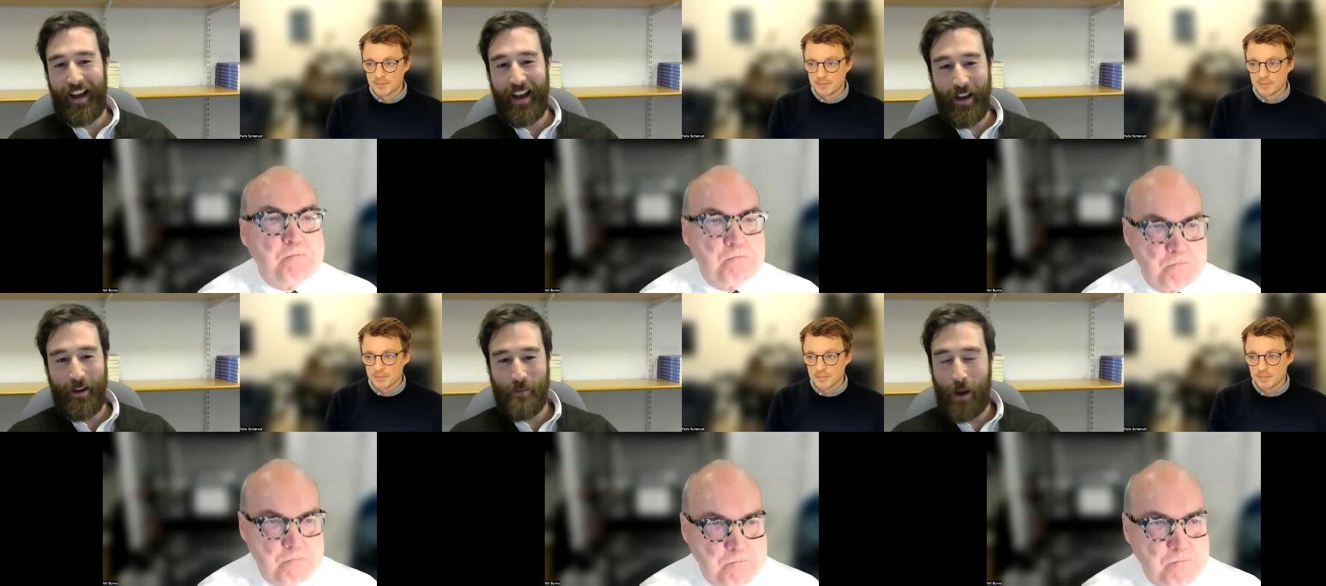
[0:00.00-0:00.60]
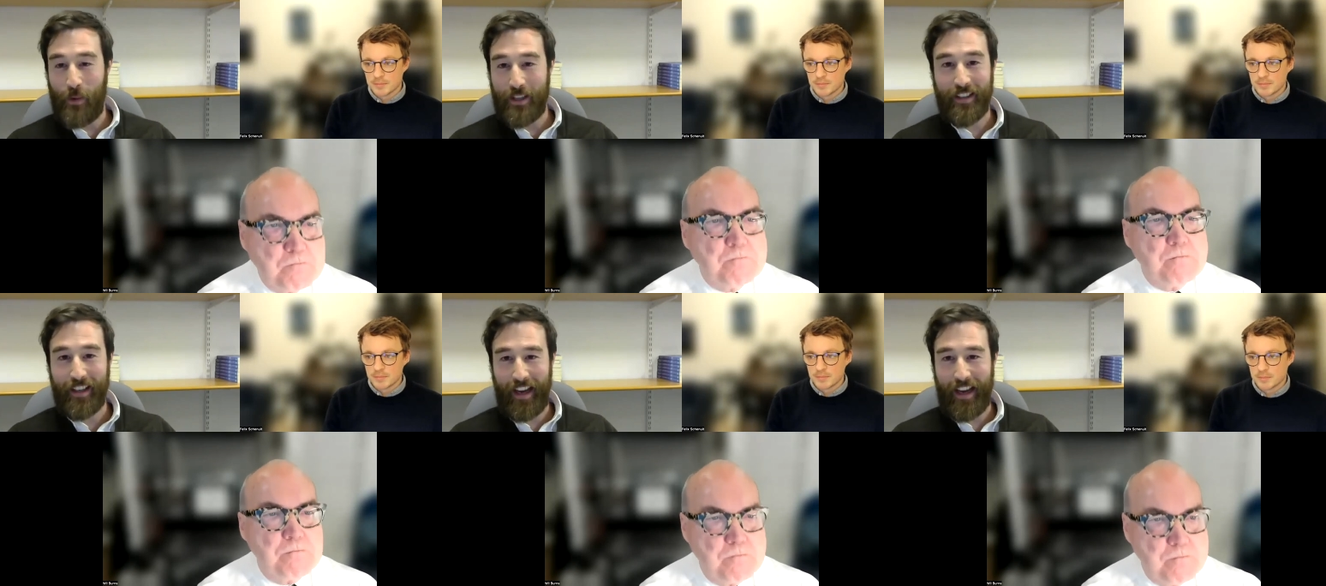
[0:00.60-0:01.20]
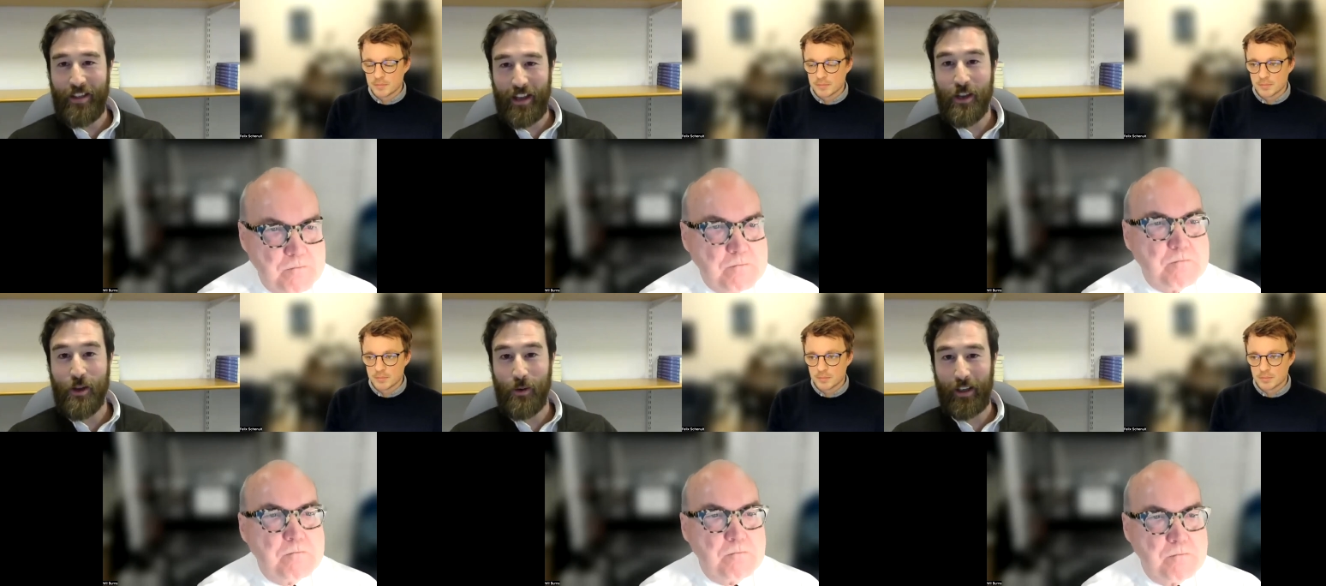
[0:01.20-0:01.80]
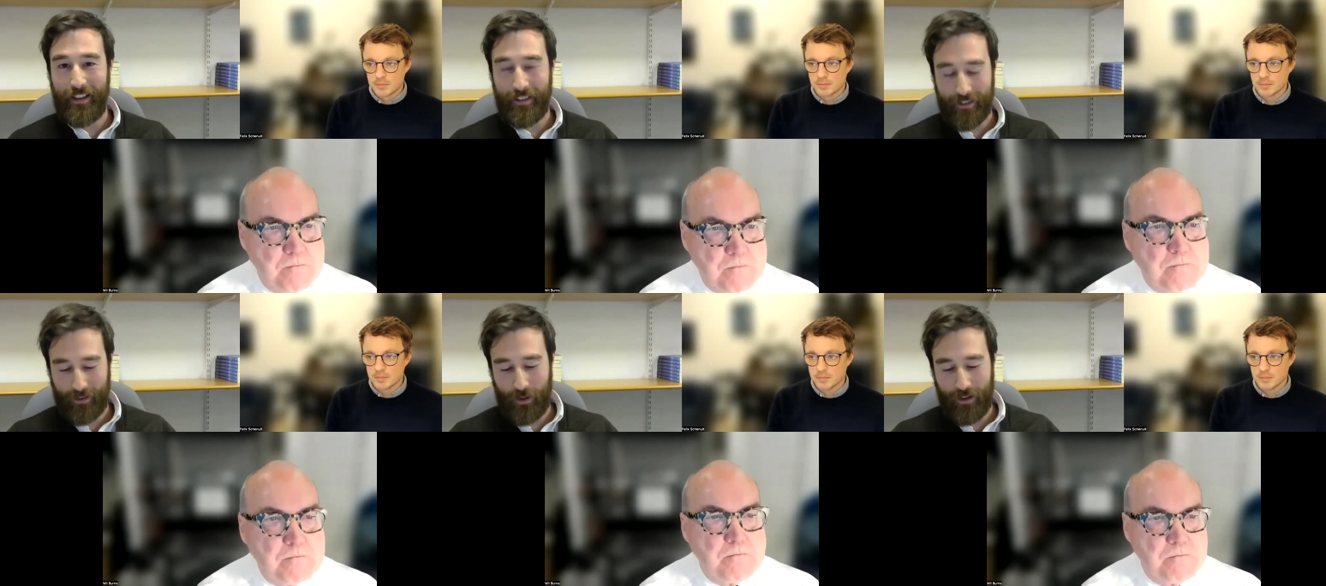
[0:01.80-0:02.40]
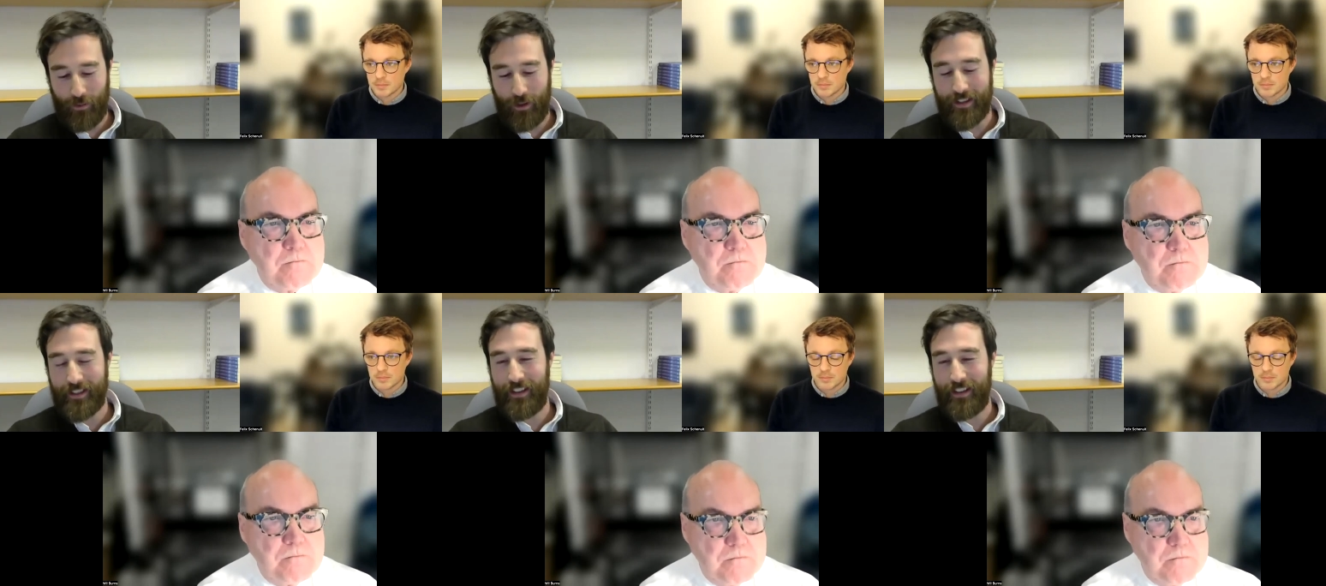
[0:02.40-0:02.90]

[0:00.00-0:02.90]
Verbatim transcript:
Speaker 1: Um, and we're seeing it in the EU, at least with, with the